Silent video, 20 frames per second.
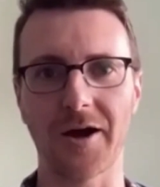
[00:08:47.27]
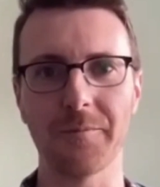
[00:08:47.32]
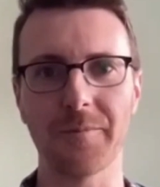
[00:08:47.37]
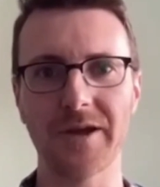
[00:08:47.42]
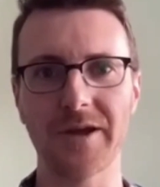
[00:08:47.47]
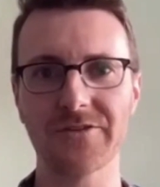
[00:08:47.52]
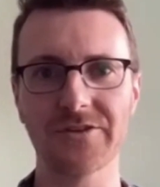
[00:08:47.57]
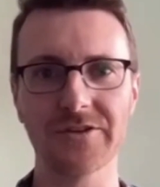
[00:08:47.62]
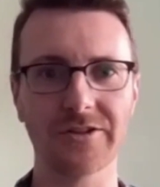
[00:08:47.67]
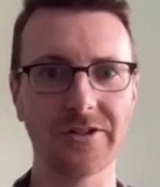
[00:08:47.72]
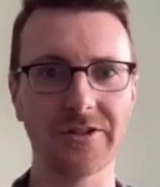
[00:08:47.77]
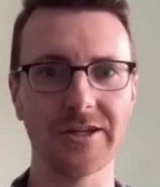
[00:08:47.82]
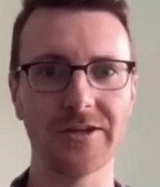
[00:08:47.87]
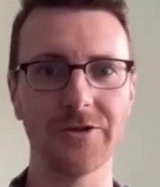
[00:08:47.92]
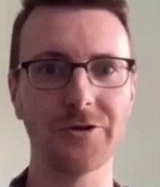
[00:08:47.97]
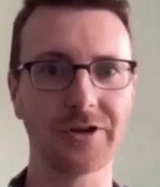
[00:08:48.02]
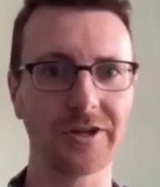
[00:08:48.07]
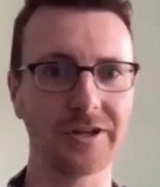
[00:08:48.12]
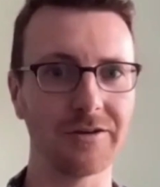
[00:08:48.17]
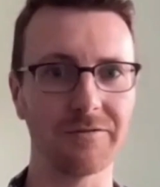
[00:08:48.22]

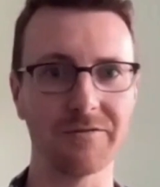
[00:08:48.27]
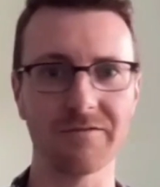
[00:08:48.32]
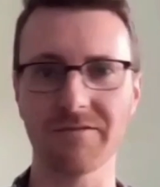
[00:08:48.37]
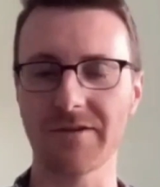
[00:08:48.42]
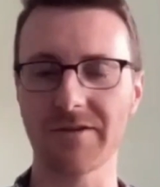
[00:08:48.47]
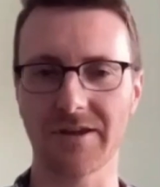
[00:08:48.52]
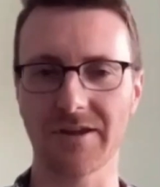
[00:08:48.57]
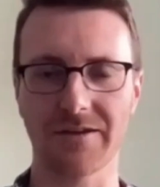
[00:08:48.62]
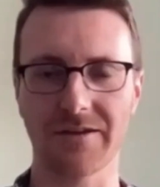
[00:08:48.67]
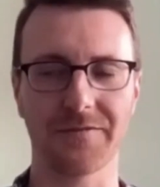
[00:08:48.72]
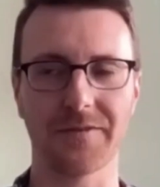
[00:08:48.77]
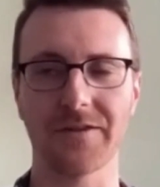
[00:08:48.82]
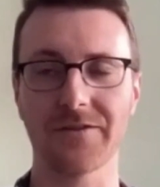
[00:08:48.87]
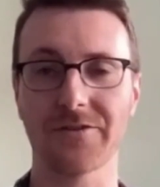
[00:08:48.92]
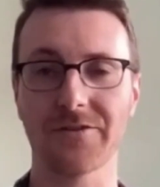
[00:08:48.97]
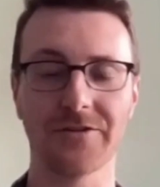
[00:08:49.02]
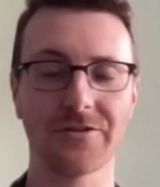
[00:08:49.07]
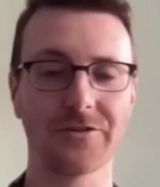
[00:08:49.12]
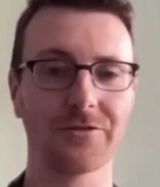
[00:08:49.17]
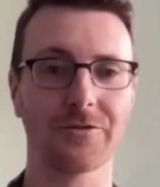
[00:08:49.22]
Basically,
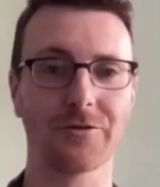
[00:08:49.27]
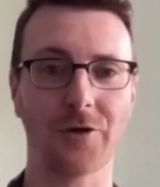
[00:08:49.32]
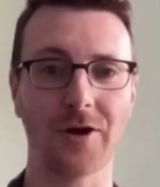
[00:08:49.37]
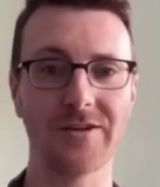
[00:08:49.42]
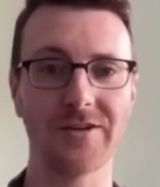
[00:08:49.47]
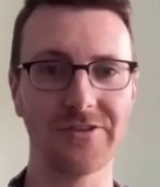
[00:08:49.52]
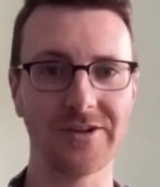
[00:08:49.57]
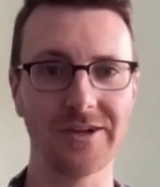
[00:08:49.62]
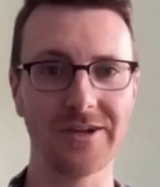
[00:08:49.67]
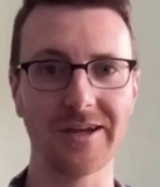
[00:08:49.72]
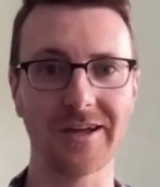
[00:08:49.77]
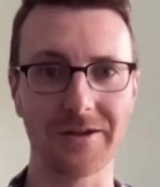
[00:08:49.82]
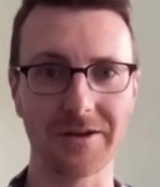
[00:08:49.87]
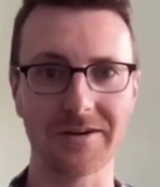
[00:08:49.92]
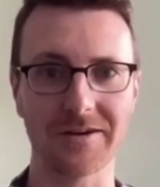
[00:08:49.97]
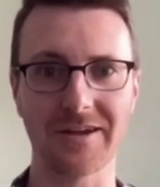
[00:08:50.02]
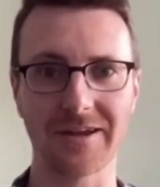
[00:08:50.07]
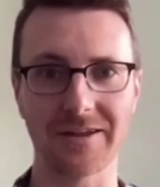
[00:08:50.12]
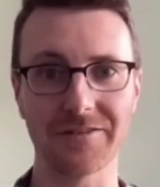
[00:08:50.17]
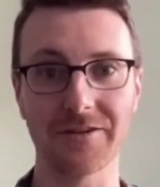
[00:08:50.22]
this is crazy
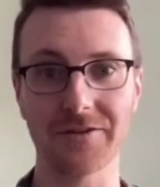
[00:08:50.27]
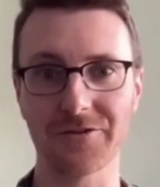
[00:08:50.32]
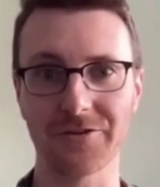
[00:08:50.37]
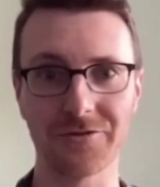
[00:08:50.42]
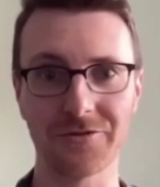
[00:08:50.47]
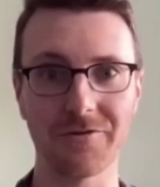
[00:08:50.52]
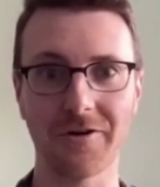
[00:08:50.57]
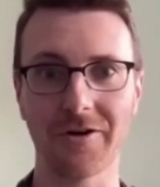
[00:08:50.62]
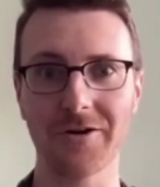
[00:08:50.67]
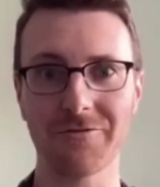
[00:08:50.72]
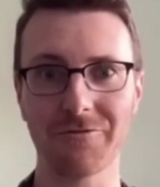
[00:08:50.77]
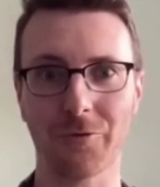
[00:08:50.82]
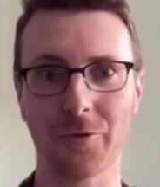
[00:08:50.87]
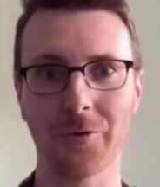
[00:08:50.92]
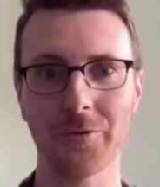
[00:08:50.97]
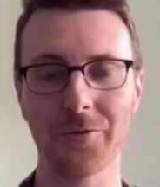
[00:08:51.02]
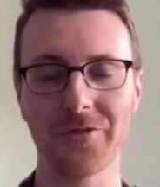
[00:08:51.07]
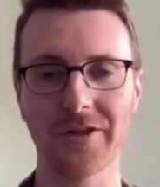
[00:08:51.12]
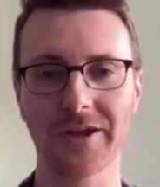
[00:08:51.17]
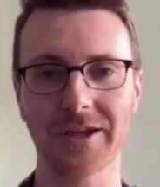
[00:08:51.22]
and this is very
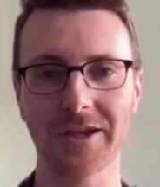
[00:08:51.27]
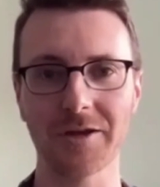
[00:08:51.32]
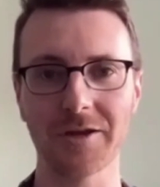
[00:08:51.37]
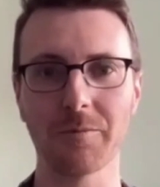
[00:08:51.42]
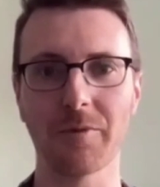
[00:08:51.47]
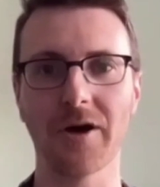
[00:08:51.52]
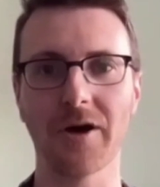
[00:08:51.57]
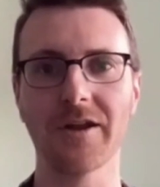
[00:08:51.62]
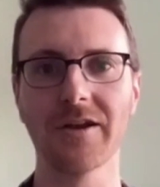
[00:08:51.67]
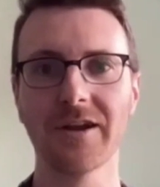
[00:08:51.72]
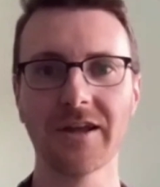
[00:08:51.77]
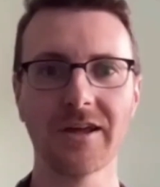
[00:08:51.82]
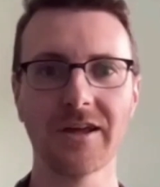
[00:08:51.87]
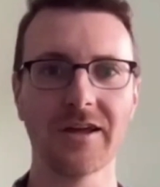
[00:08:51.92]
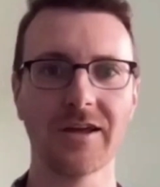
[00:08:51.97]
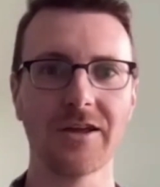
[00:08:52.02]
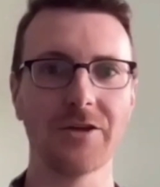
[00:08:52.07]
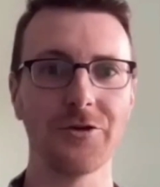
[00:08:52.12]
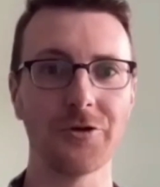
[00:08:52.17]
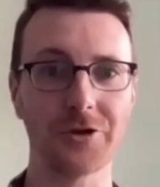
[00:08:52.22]
forward thinking, but
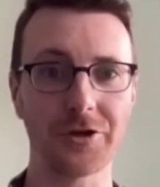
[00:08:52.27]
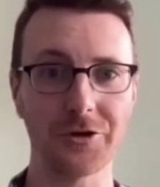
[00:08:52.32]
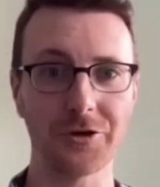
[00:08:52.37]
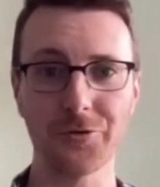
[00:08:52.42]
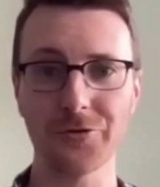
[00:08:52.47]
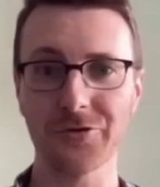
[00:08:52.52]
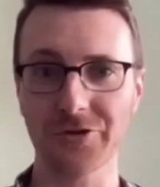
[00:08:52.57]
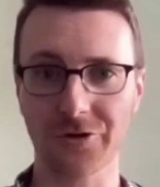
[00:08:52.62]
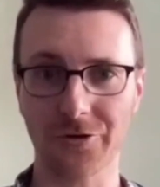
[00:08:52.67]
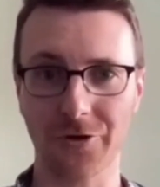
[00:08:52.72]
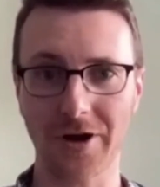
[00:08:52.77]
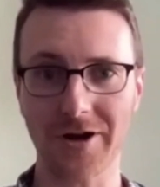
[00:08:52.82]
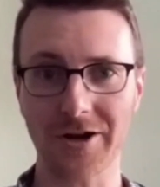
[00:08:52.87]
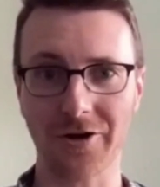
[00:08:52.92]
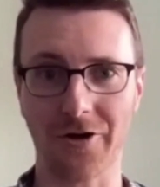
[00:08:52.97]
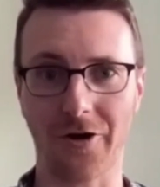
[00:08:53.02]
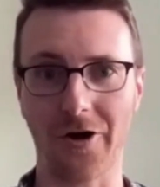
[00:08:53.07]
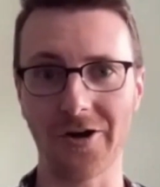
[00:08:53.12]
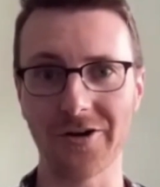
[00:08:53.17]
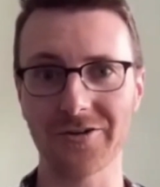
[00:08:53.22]
you can use a credit
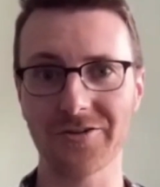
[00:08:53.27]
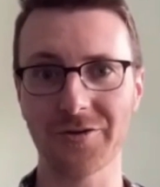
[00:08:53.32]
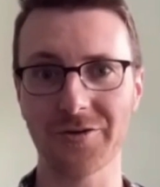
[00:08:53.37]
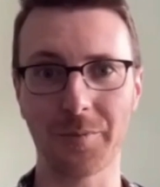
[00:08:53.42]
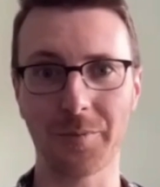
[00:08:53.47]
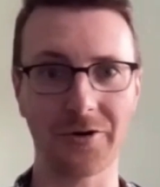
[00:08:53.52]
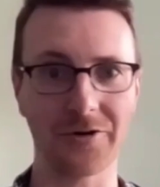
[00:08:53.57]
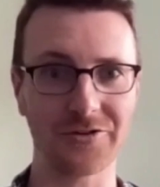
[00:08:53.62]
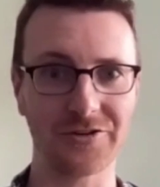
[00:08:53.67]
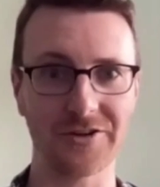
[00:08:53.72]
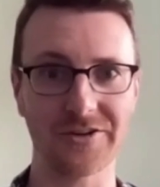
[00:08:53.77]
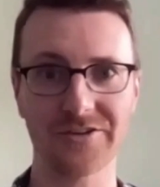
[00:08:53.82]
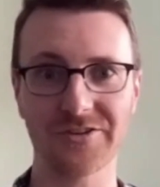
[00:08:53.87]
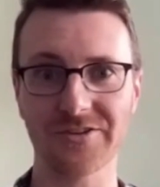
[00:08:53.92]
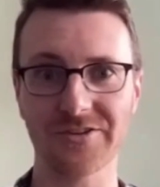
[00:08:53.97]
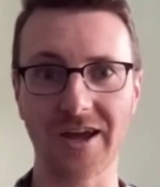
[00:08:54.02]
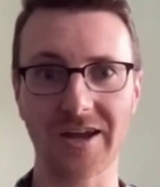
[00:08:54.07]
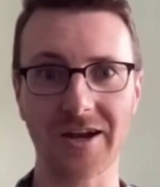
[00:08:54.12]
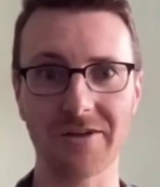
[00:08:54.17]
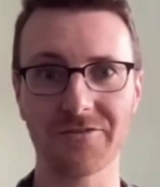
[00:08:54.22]
card to
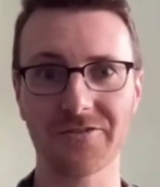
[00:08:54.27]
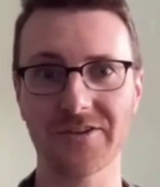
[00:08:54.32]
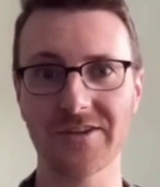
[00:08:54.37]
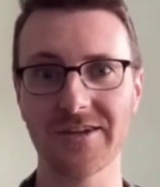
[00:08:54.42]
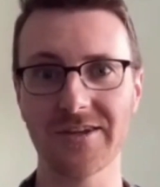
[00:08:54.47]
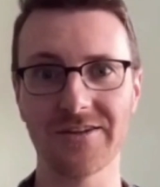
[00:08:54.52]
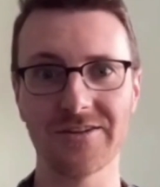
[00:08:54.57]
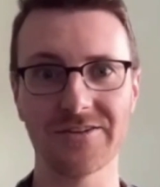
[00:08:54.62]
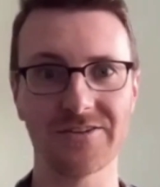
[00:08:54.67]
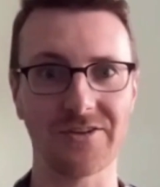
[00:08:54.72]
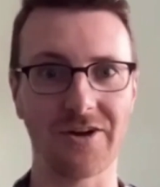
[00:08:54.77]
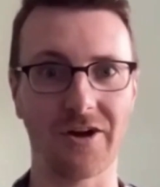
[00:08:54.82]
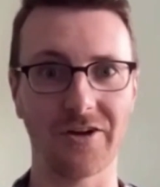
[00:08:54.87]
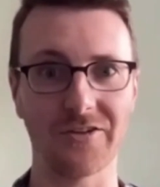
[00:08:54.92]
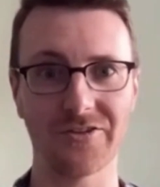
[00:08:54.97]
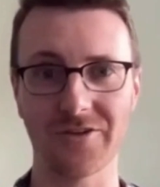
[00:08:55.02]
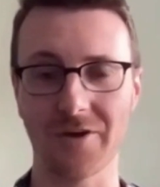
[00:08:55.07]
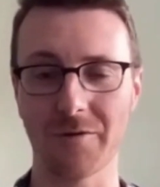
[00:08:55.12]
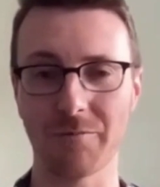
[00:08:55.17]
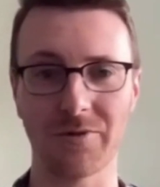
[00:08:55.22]
purchase NFTs
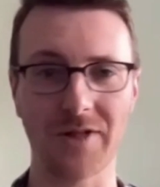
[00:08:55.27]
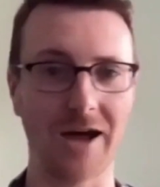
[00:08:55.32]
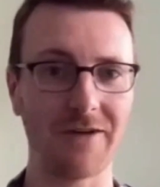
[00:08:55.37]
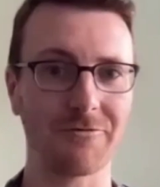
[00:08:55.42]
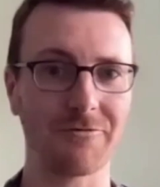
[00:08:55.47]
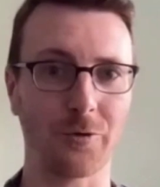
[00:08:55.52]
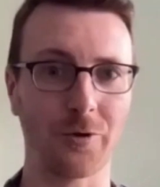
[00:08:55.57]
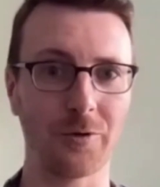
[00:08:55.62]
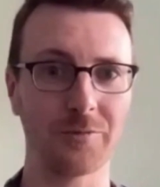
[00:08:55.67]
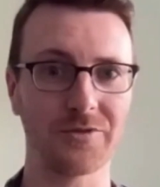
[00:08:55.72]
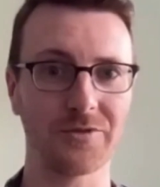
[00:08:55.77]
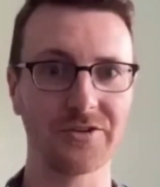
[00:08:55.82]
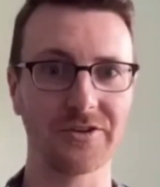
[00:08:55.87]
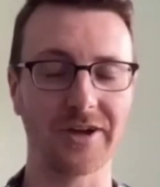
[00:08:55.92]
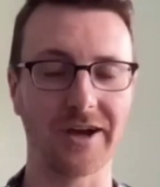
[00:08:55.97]
on some platforms.